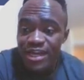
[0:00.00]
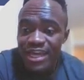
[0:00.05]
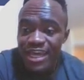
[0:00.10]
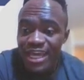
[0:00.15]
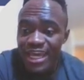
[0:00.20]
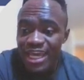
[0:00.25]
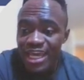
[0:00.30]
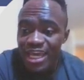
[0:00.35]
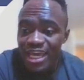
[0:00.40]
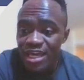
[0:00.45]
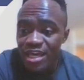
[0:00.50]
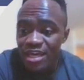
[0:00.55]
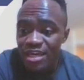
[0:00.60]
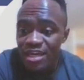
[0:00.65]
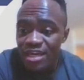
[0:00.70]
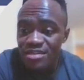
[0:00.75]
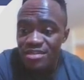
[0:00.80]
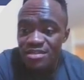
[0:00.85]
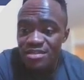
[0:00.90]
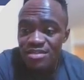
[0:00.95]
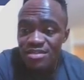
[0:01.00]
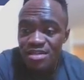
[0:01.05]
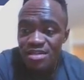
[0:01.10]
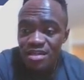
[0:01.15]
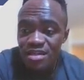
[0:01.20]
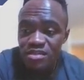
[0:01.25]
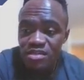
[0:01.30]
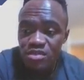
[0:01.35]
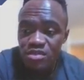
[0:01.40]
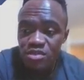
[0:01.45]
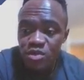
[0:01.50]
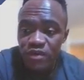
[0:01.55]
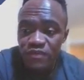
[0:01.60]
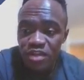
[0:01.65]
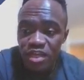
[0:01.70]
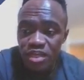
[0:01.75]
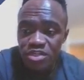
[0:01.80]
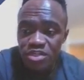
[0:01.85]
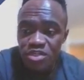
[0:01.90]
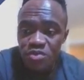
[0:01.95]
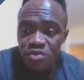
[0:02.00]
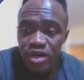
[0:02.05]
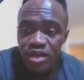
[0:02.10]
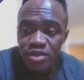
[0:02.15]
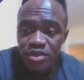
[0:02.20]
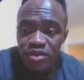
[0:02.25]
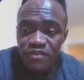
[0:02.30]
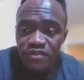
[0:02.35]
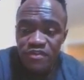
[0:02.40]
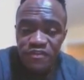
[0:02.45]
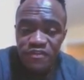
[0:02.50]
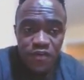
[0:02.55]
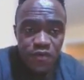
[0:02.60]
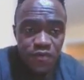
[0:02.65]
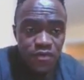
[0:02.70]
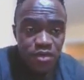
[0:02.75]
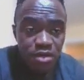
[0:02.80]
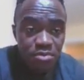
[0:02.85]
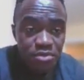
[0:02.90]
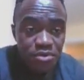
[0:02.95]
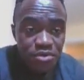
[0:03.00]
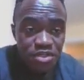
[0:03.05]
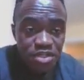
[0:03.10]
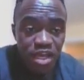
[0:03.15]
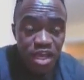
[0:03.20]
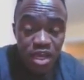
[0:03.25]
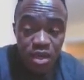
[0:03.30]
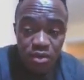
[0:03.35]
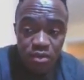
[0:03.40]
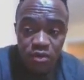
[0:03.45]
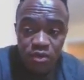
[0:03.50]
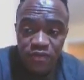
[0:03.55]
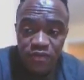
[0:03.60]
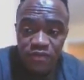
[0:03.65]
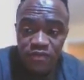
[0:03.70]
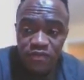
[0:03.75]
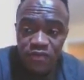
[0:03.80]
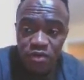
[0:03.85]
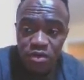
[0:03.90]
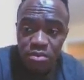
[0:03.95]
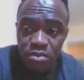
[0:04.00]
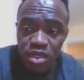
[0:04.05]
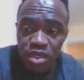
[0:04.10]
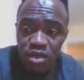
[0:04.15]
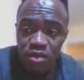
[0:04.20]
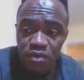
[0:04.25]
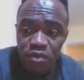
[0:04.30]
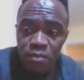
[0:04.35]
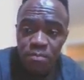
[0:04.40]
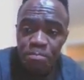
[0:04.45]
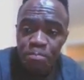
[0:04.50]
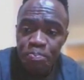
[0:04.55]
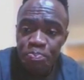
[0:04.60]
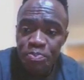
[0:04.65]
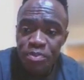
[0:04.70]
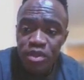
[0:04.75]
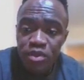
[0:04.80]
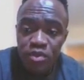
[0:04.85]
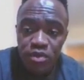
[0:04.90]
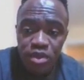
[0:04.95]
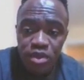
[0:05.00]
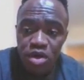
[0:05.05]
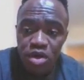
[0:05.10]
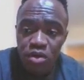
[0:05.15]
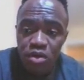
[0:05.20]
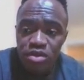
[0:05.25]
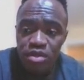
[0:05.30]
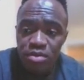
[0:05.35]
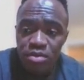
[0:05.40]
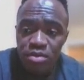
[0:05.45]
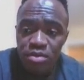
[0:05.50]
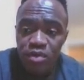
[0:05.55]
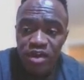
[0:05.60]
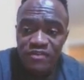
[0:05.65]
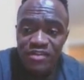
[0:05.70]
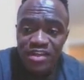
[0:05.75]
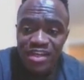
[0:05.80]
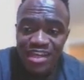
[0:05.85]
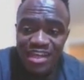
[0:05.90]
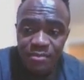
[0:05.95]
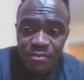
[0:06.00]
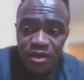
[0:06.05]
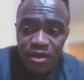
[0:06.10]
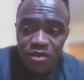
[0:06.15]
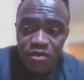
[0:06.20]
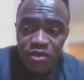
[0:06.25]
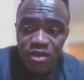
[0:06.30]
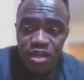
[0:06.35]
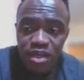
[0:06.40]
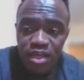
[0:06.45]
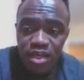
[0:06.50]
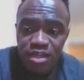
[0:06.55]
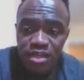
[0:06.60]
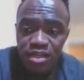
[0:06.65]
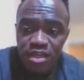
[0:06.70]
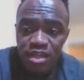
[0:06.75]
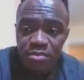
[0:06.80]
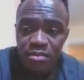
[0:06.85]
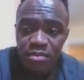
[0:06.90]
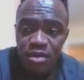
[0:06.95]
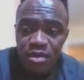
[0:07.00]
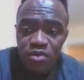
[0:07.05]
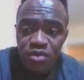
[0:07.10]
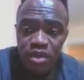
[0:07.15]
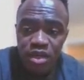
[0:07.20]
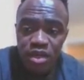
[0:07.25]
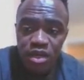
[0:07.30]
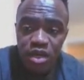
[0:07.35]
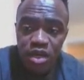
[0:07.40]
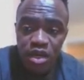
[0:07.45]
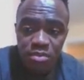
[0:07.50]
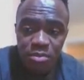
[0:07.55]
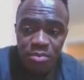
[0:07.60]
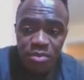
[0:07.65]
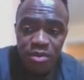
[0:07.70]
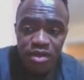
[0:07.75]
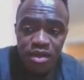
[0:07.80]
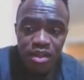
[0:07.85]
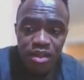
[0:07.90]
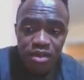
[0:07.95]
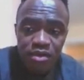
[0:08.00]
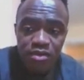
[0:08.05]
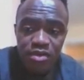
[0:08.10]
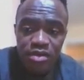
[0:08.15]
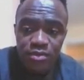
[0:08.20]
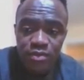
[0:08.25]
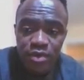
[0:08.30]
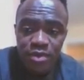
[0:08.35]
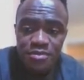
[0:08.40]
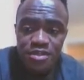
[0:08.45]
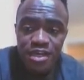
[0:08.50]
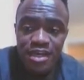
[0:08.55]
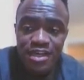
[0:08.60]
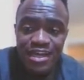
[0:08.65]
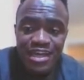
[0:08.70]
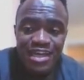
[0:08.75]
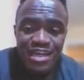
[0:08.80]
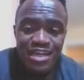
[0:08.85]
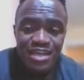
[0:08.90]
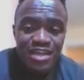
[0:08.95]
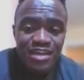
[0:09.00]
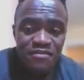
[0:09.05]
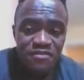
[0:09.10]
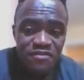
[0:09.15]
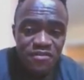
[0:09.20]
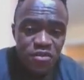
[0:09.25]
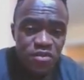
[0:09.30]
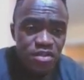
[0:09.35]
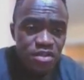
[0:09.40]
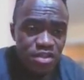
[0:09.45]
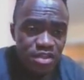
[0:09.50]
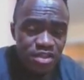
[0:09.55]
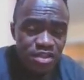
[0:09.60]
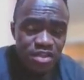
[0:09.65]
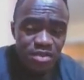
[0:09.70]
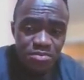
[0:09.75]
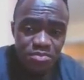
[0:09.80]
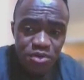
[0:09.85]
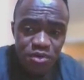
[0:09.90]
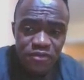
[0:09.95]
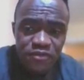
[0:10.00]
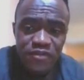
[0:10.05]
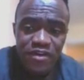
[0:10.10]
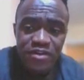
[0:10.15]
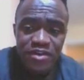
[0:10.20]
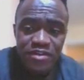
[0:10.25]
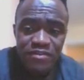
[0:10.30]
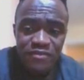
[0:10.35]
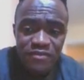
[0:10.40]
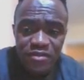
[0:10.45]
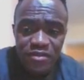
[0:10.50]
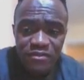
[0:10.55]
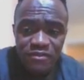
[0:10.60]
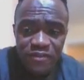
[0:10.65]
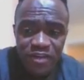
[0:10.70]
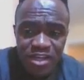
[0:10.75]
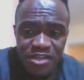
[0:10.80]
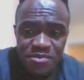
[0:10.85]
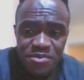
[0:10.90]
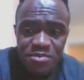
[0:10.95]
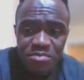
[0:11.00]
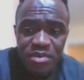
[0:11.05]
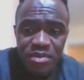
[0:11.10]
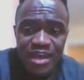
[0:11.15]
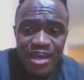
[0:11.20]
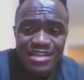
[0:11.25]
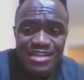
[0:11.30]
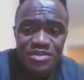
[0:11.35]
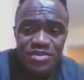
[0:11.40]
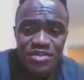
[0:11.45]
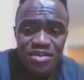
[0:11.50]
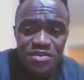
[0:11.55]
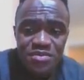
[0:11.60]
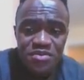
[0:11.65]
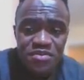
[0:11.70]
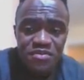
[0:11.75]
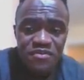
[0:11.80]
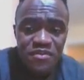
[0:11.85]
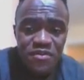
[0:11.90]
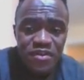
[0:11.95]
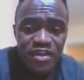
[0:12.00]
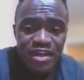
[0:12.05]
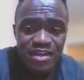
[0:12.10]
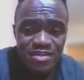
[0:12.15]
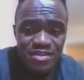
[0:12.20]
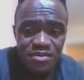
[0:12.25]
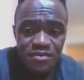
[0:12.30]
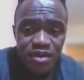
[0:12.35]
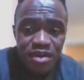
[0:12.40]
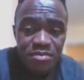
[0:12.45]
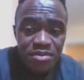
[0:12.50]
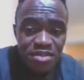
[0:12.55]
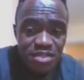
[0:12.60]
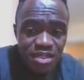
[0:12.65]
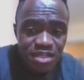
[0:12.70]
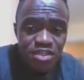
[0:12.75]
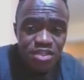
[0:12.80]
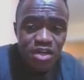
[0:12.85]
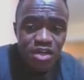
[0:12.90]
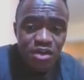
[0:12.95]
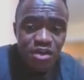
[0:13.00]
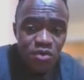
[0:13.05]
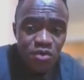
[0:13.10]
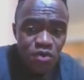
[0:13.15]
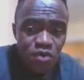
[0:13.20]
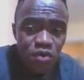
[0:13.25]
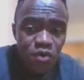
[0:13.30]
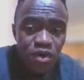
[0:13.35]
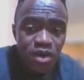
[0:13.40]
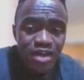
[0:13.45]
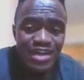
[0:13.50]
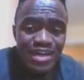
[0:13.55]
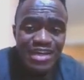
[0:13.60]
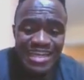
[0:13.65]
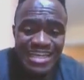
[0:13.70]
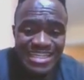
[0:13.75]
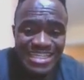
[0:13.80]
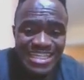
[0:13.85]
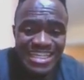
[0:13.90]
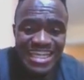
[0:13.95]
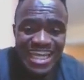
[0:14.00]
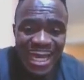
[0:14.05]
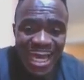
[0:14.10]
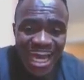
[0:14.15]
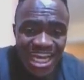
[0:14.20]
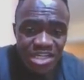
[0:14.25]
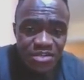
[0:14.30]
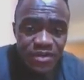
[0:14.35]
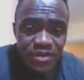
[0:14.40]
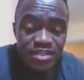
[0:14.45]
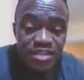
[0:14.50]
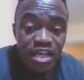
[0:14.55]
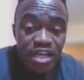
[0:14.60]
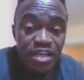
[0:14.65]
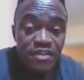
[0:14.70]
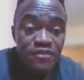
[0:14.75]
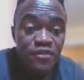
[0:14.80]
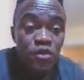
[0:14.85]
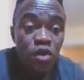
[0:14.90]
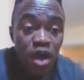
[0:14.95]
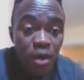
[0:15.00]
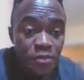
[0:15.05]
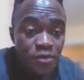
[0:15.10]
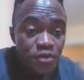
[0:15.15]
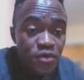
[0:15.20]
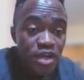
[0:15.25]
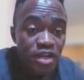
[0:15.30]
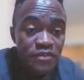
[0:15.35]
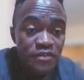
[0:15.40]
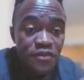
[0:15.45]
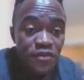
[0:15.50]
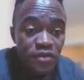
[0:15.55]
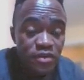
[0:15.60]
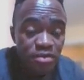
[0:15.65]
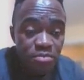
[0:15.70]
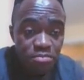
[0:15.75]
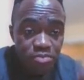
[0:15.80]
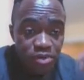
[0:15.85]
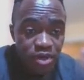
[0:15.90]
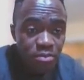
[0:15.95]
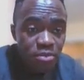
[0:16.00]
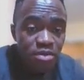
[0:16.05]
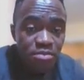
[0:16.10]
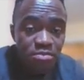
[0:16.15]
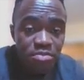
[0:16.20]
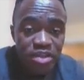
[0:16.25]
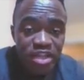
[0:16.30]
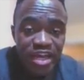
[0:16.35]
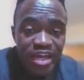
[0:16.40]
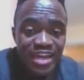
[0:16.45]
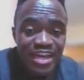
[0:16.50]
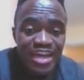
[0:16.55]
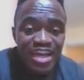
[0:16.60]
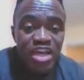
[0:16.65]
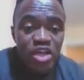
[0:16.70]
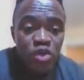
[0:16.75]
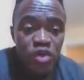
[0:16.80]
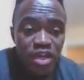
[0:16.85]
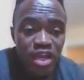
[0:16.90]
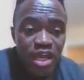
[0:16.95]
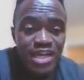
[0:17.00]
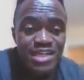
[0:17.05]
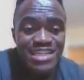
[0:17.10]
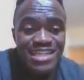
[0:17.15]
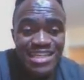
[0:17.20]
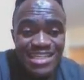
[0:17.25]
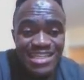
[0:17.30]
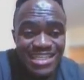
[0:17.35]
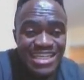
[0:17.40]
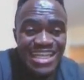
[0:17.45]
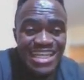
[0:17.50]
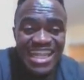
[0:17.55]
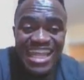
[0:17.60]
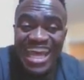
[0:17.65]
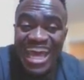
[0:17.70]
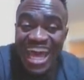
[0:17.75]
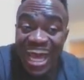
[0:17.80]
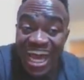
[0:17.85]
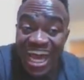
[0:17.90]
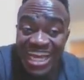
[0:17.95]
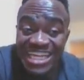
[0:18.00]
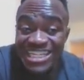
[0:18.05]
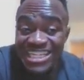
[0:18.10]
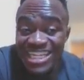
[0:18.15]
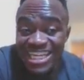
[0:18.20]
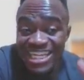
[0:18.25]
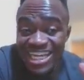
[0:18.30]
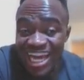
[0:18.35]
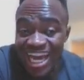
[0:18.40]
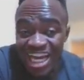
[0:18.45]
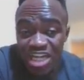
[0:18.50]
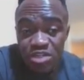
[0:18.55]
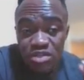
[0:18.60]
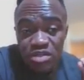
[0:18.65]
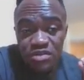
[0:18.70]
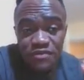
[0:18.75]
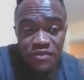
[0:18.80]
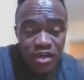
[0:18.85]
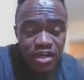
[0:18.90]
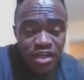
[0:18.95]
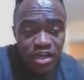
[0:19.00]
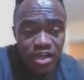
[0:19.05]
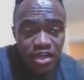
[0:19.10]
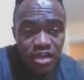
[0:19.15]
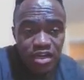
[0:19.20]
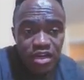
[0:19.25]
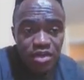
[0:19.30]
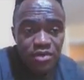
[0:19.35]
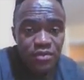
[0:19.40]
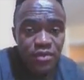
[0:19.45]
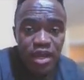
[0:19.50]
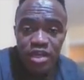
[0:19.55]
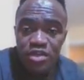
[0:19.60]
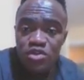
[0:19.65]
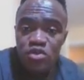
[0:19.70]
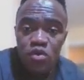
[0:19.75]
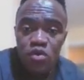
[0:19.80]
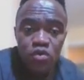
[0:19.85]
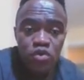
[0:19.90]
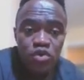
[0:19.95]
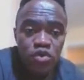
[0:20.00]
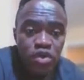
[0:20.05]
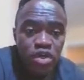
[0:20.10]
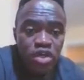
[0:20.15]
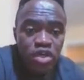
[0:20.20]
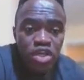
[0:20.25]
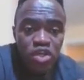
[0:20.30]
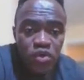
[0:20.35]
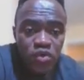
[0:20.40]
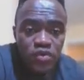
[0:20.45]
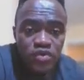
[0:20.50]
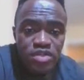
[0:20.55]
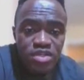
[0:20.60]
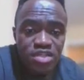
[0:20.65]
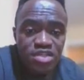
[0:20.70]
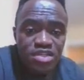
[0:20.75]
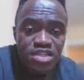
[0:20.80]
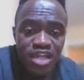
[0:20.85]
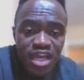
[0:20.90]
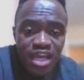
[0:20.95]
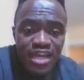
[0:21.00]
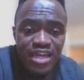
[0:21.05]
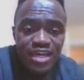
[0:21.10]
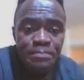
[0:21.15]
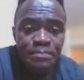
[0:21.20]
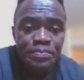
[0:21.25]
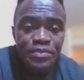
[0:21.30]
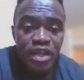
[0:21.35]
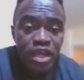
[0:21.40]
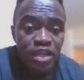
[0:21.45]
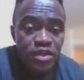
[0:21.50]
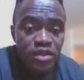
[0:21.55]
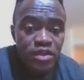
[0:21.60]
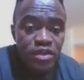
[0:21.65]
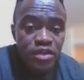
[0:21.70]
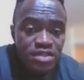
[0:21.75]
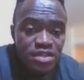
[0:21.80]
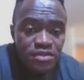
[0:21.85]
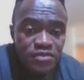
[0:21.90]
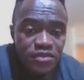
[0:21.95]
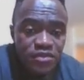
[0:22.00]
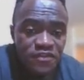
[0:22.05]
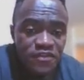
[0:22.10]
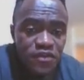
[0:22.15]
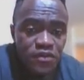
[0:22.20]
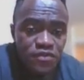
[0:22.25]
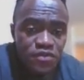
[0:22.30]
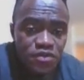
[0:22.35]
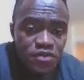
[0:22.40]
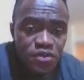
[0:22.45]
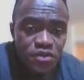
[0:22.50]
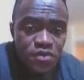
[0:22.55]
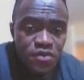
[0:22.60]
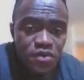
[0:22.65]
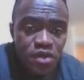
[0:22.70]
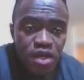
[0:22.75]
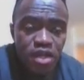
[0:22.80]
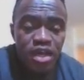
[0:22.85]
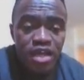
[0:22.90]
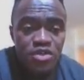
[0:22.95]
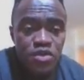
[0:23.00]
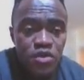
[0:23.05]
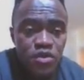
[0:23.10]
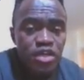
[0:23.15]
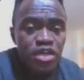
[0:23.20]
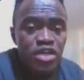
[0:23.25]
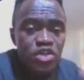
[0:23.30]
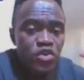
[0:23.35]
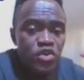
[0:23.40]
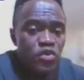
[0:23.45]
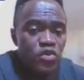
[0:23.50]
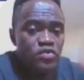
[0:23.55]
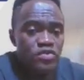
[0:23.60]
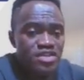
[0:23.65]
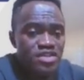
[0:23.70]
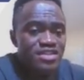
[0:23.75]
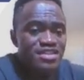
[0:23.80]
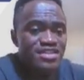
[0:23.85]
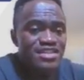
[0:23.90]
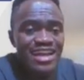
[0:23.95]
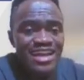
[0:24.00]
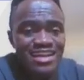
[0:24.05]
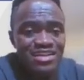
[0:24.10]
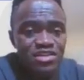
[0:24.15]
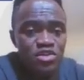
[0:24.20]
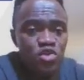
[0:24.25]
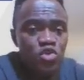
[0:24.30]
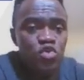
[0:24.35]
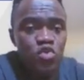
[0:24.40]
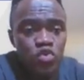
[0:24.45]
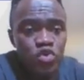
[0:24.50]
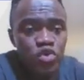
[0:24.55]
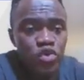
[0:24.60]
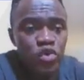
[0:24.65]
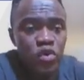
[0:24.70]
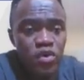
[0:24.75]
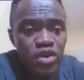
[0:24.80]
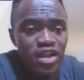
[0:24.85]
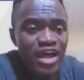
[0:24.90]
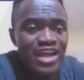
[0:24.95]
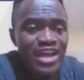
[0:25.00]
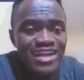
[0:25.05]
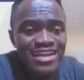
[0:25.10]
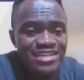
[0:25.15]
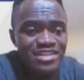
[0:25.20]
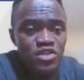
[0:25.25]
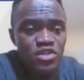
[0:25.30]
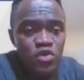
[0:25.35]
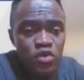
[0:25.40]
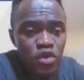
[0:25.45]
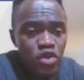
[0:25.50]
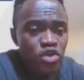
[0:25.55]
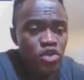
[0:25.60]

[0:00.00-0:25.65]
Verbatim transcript: Is you have nationwide, you have the phone numbers here, you have the phone number here, you can call them. You have the email. You can get the email. You can come up here and click on your website. You can view the LinkedIn profile. You can view the Facebook page. You can also view the Instagram, the TikTok, Google. You can see the address. And if you upgrade, if you're on the premium plan, you can actually see the ads that they are actually running, right? So you can use this data and you can see the reviews too. So you can use this data to your likeness. You can